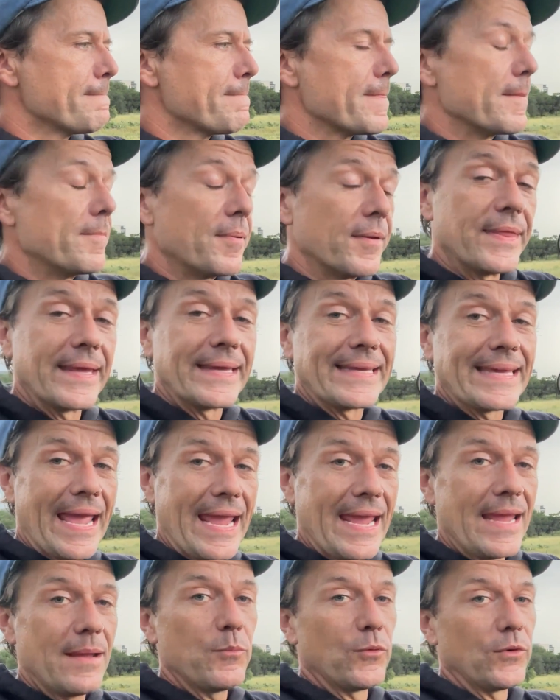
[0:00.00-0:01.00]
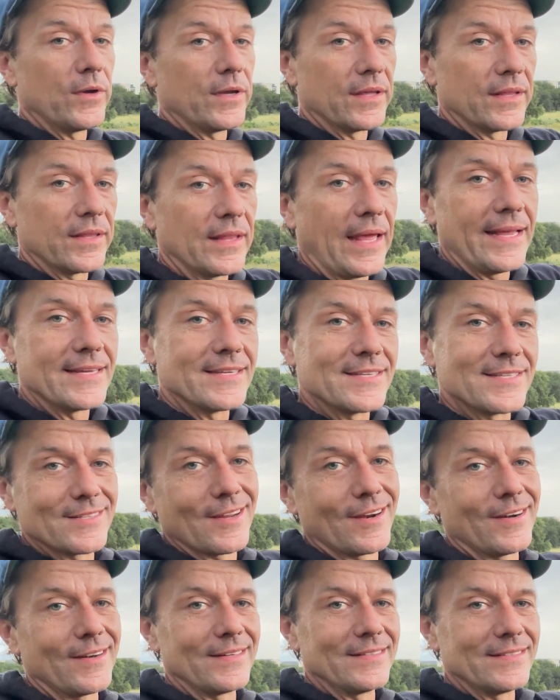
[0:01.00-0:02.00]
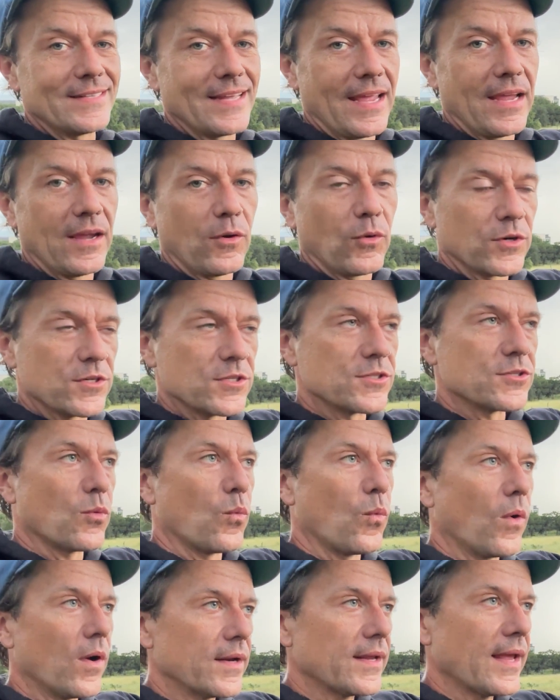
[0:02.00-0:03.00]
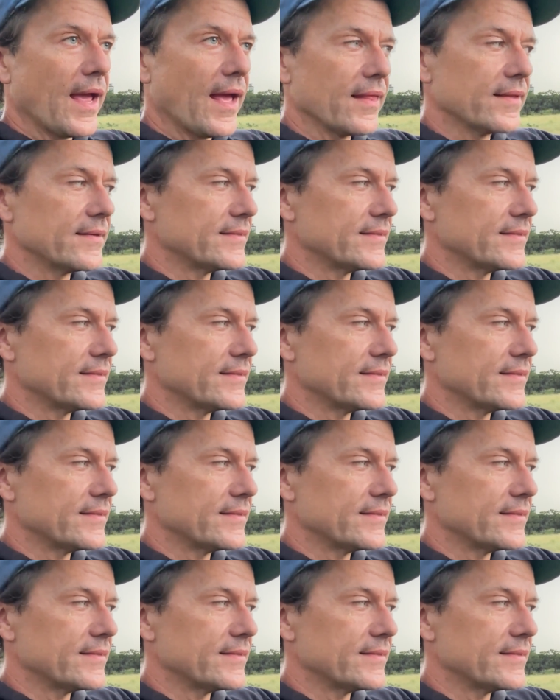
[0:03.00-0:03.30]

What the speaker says: But they came with a starting tank, which is a 1-gallon